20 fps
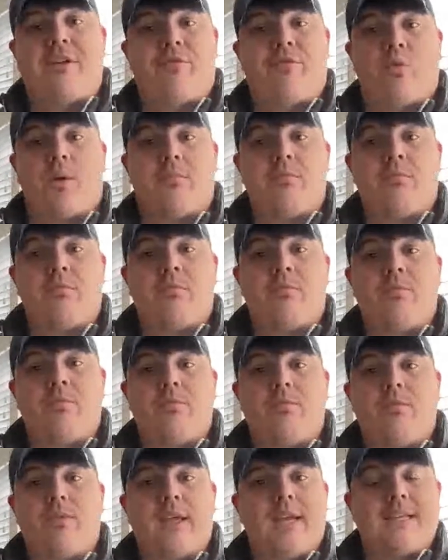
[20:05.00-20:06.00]
too big for him.
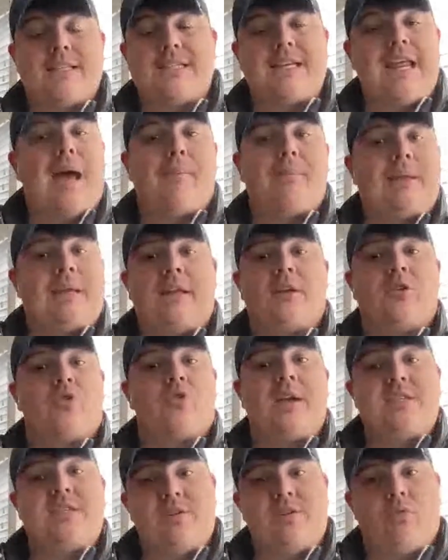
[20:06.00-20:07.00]
It's not
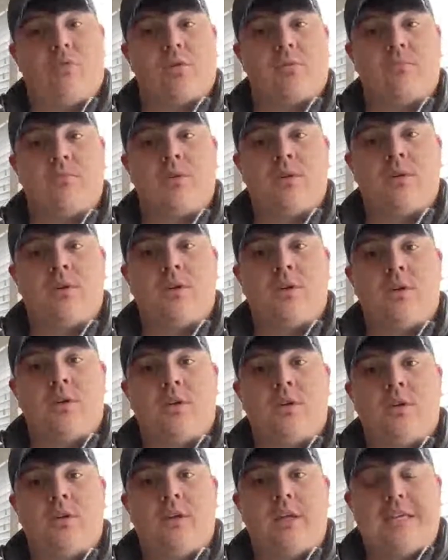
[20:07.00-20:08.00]
getting crazy for him.
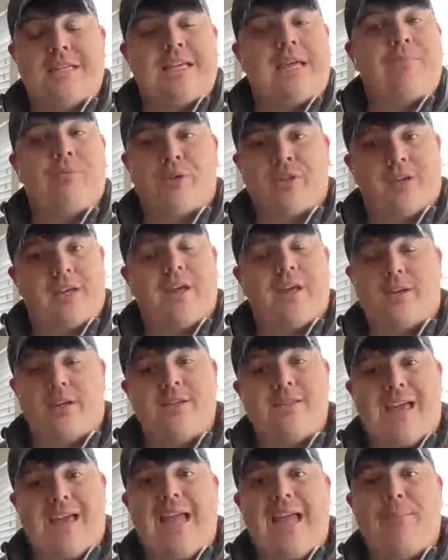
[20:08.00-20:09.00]
He's able to
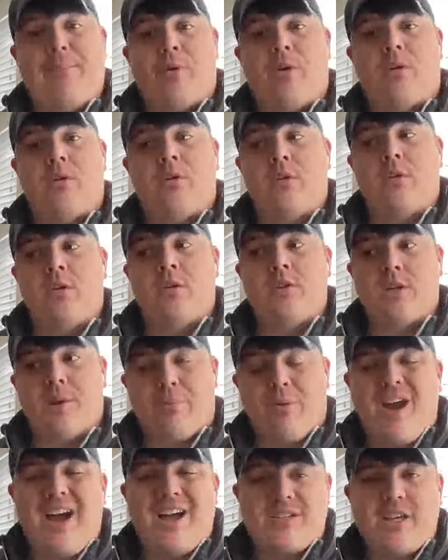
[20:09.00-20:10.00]
he's able
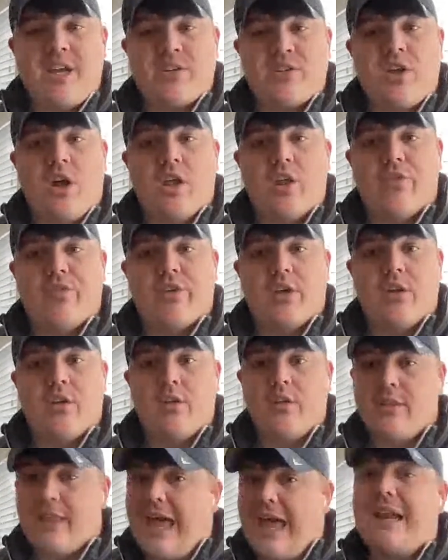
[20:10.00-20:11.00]
to process all of
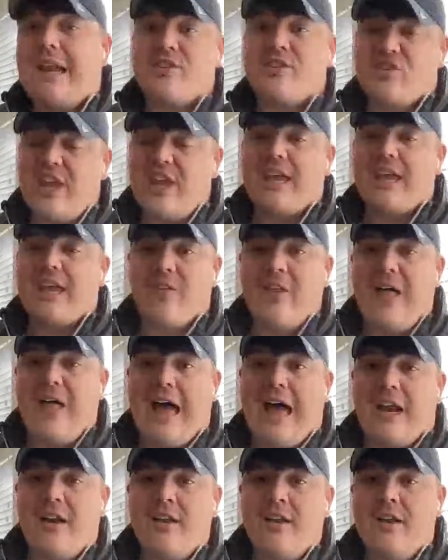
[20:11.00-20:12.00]
it. That is saying a
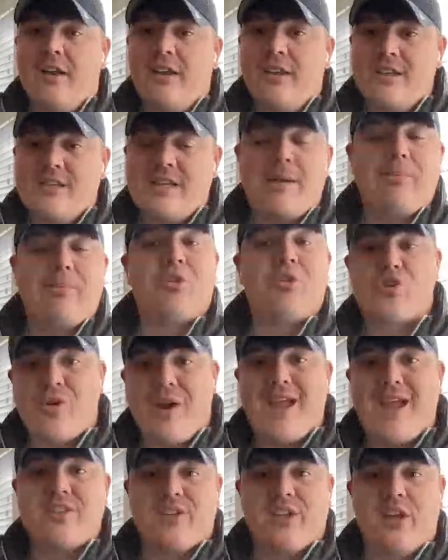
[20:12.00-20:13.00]
lot. He's able
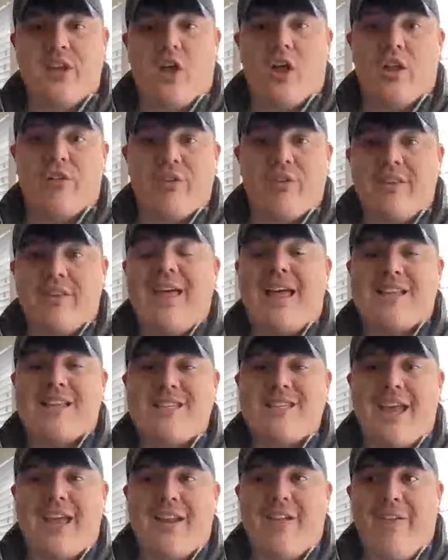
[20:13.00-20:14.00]
to translate all of it.
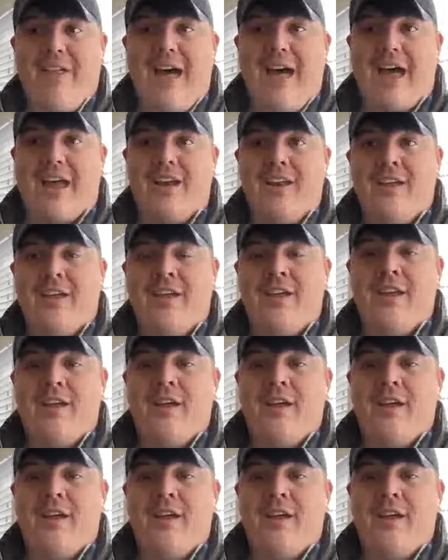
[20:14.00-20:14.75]
That's saying a lot.